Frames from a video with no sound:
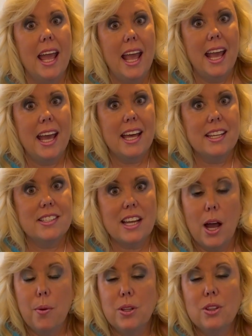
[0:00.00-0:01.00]
and
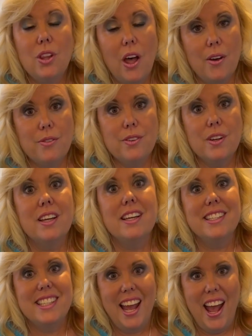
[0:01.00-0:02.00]
I would love
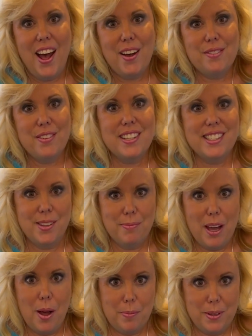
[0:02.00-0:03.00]
to have some
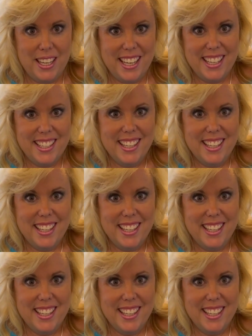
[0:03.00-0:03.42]
company.